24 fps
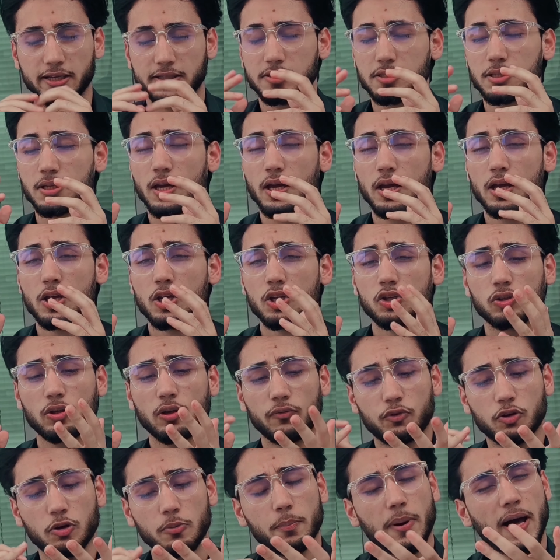bikes.
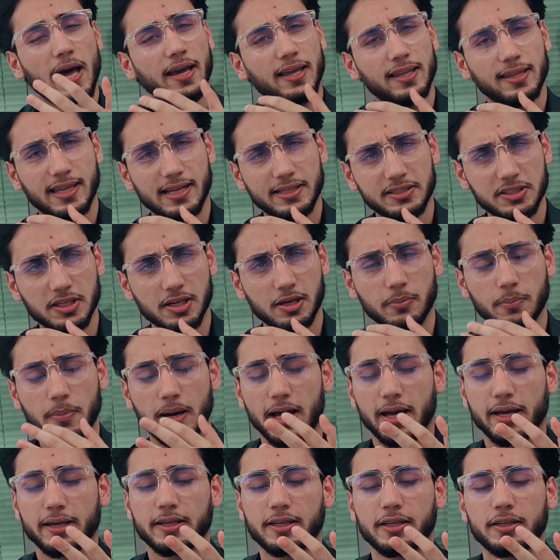So if you buy electric
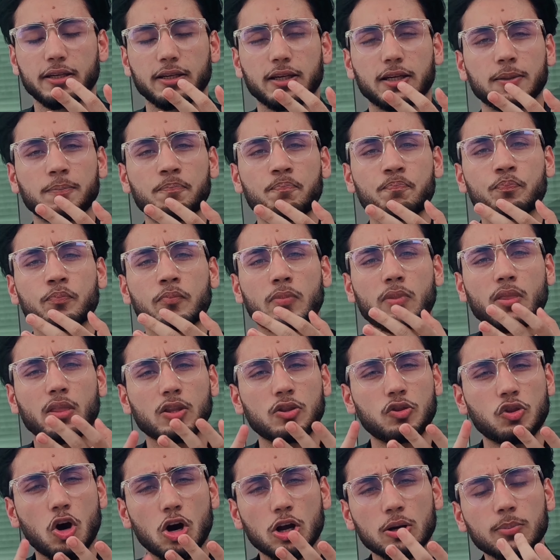bike here,
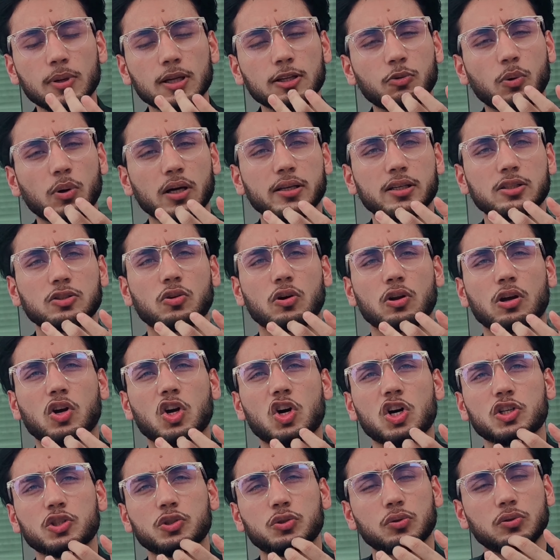normal one is
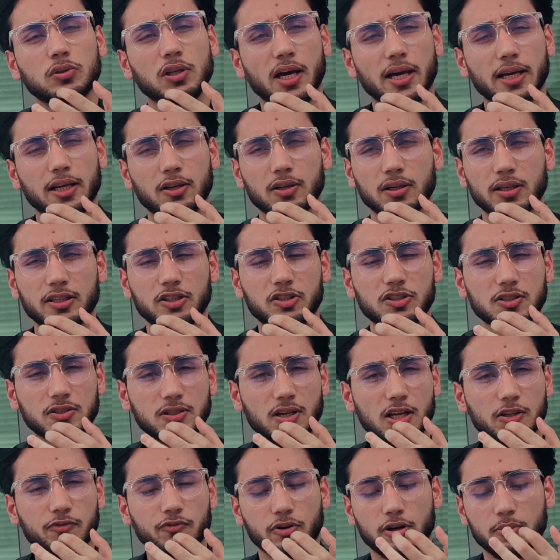gonna cost you like, it
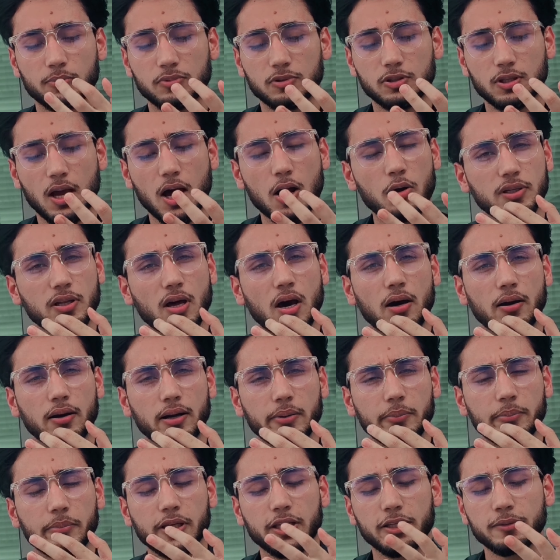starts from 1000
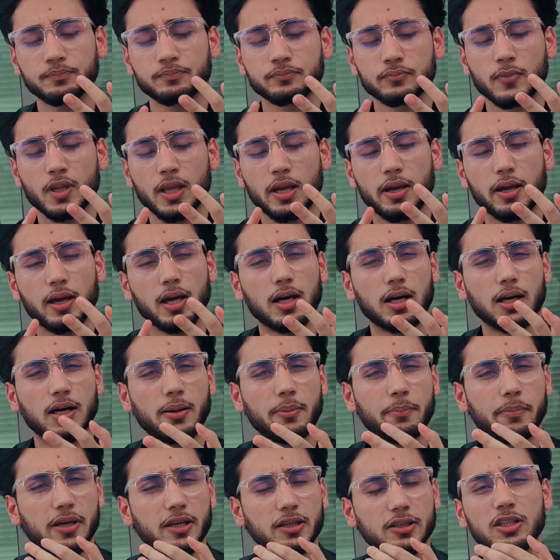RMB.
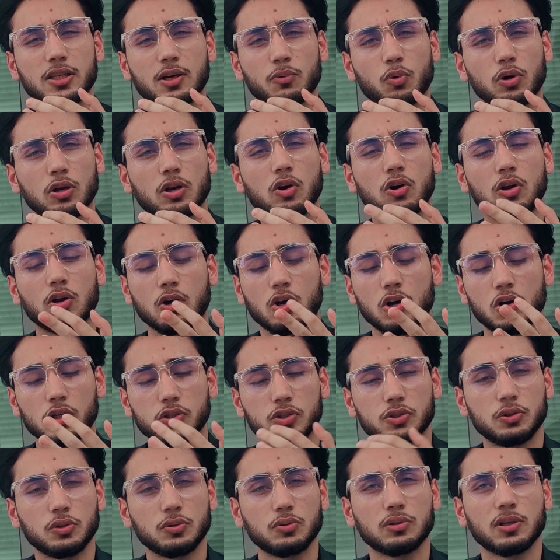The medium one gonna
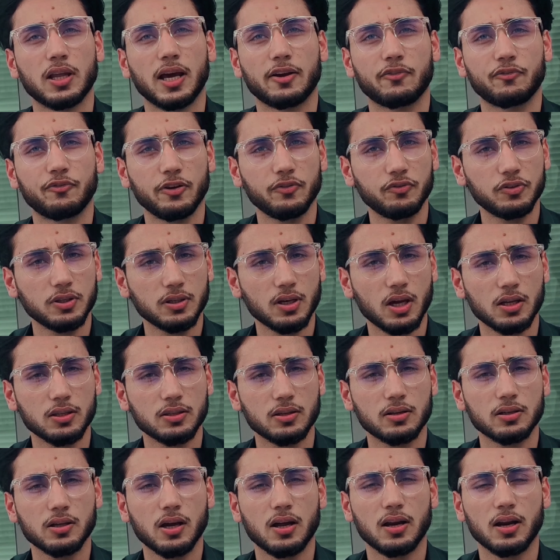cost you like
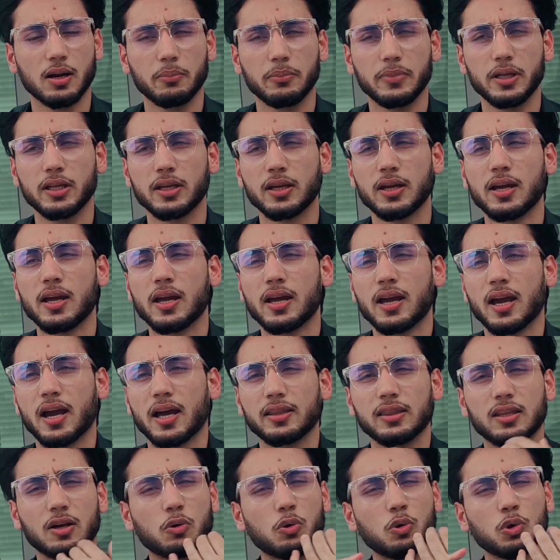1500 RMB,
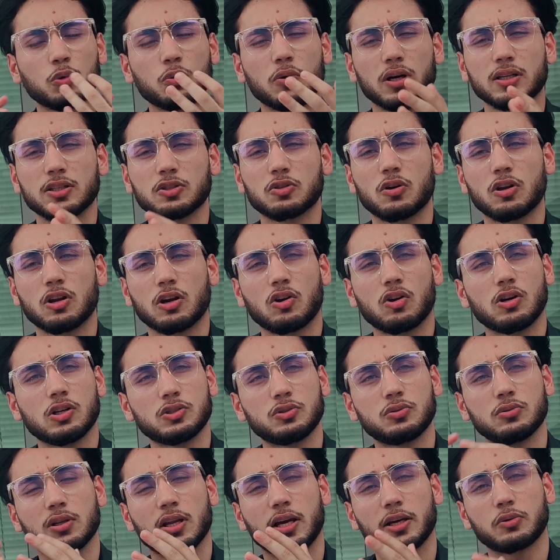and the good one is gonna
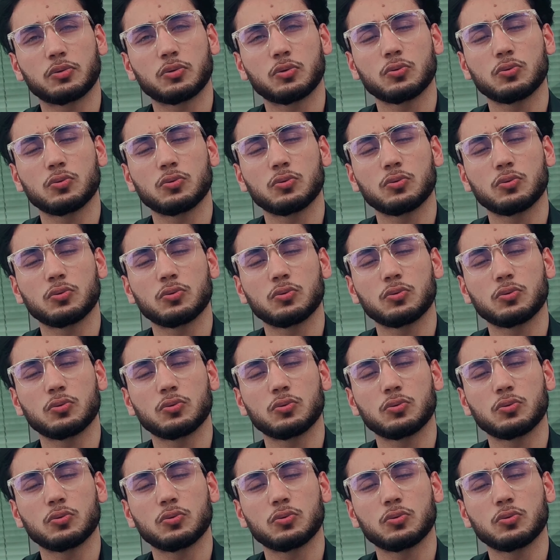cost you like